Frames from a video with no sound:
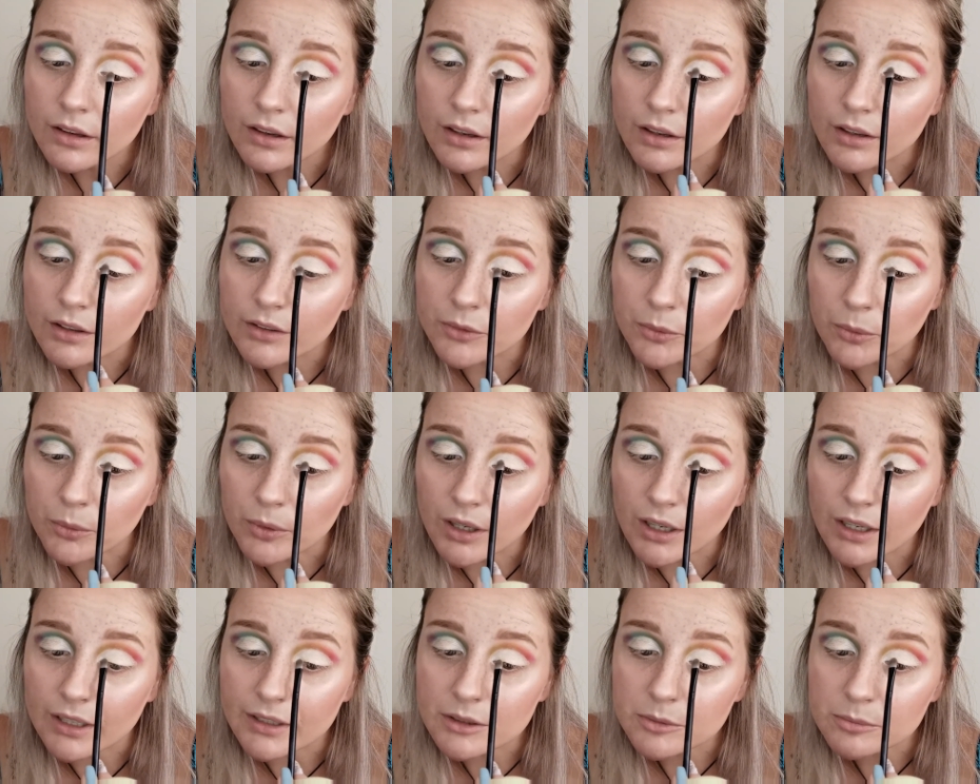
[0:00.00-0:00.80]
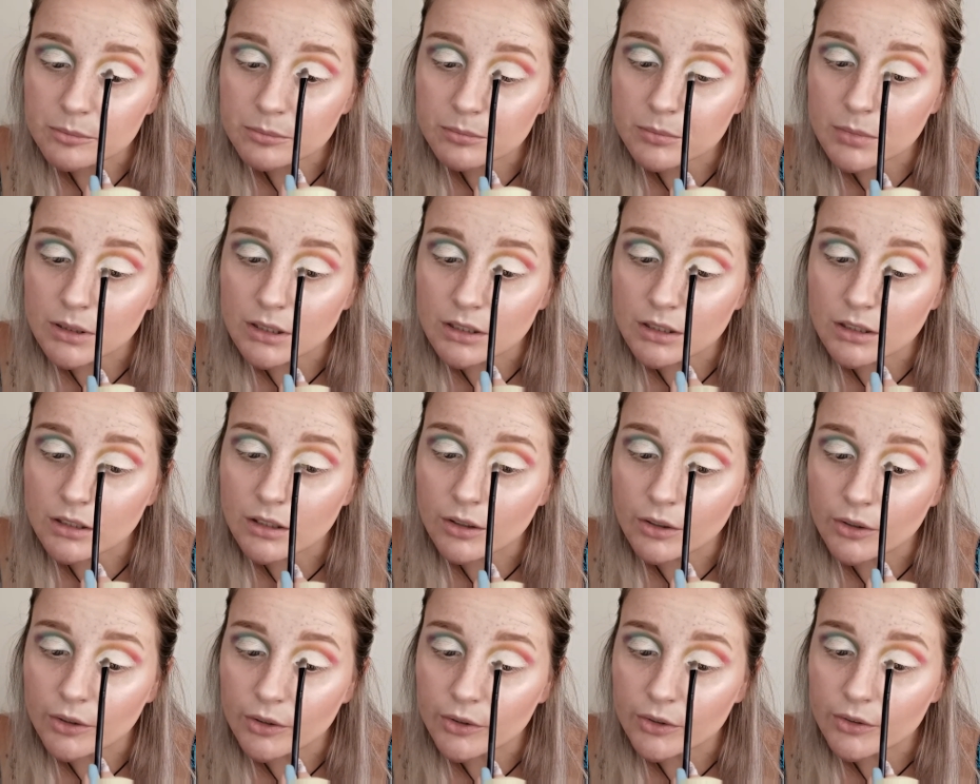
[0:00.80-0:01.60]
And right
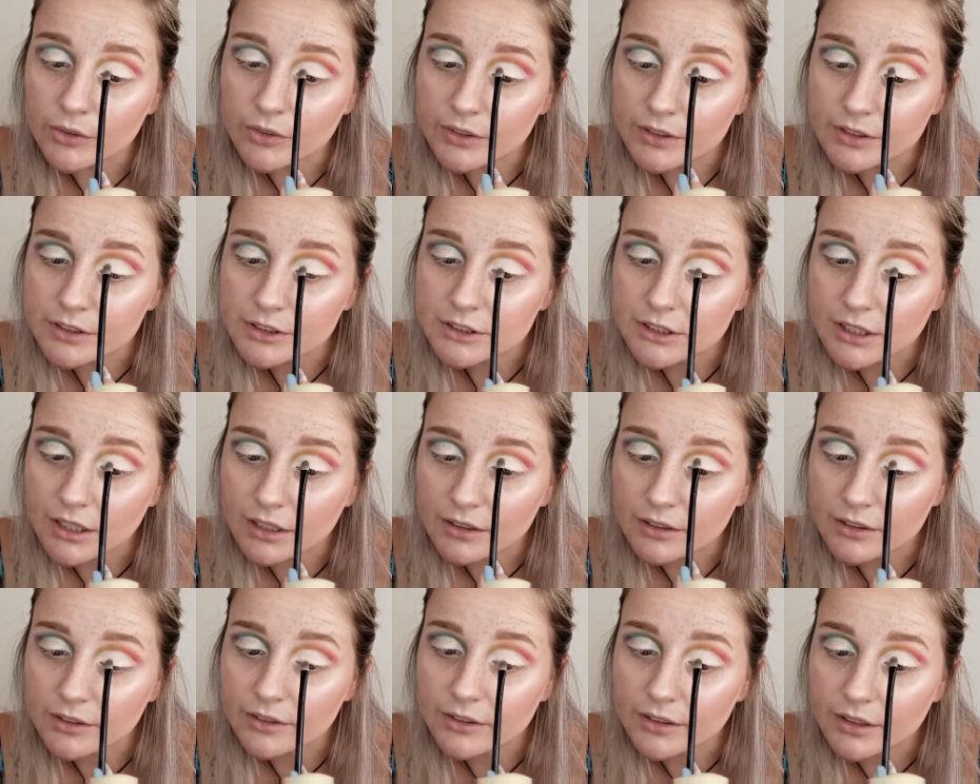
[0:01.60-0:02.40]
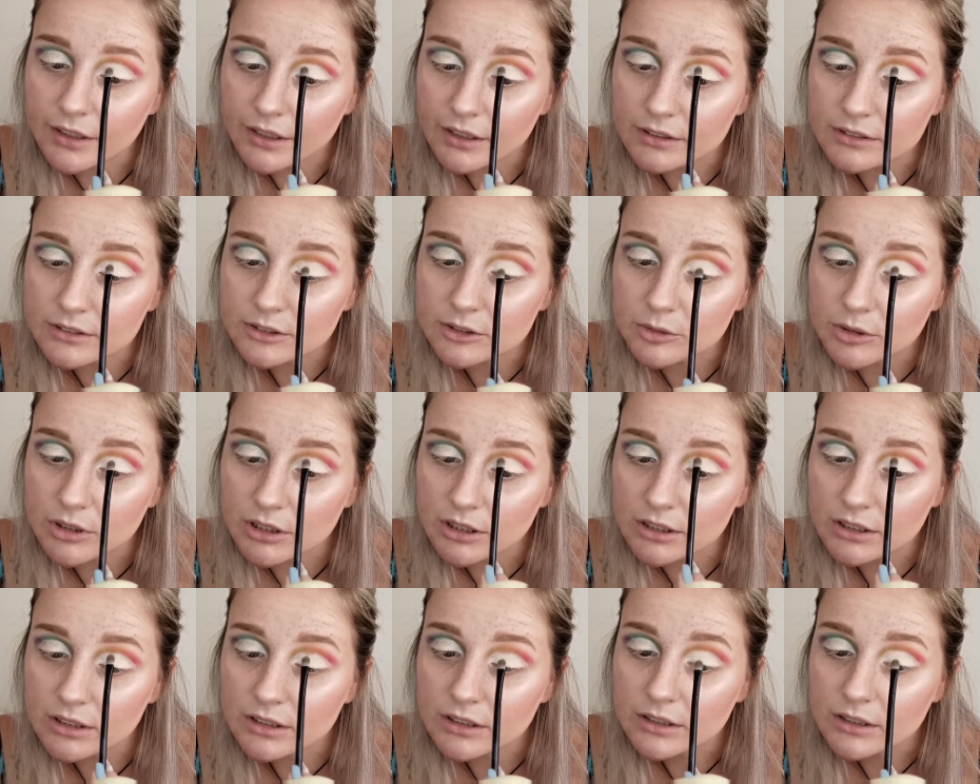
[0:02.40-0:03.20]
below the shadow as
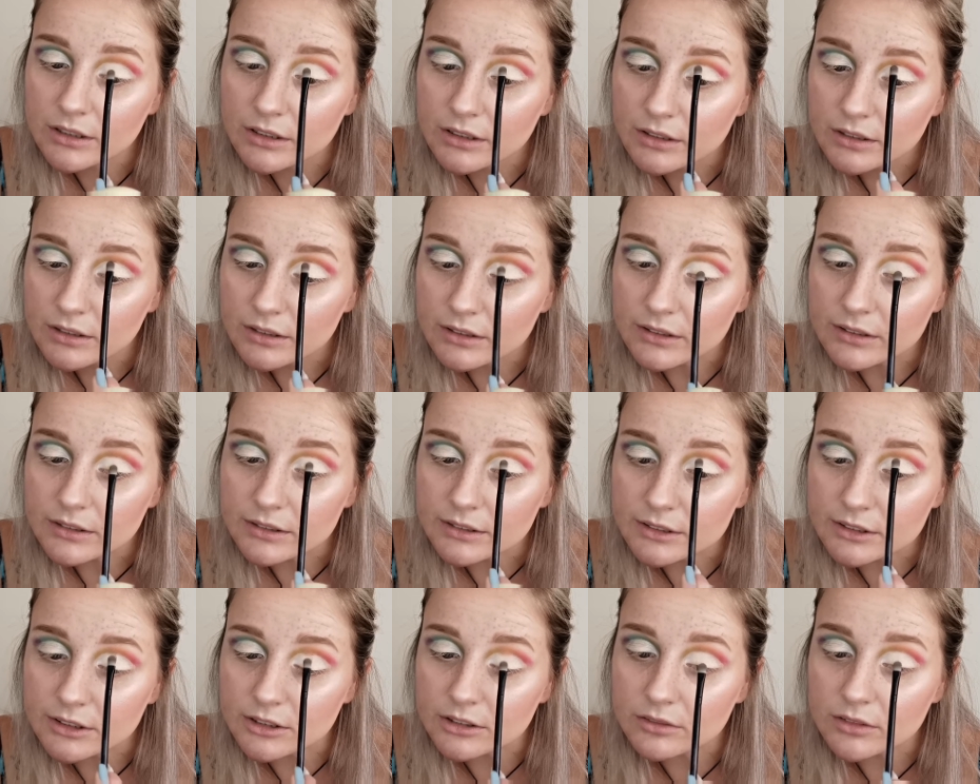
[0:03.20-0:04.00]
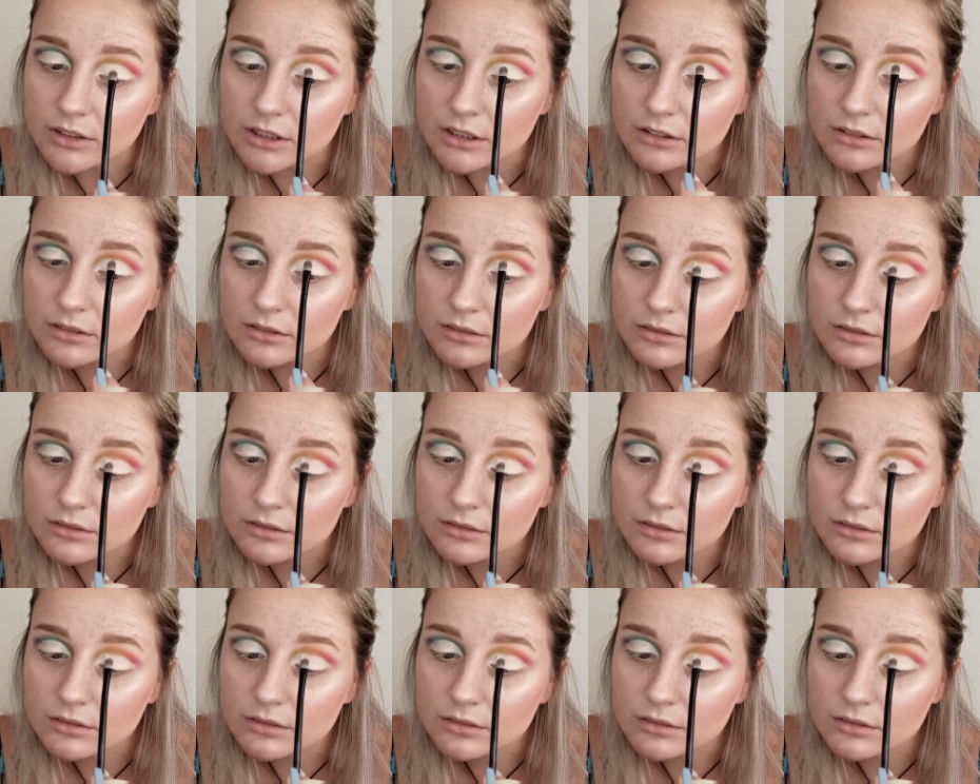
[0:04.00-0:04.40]
well, the silver.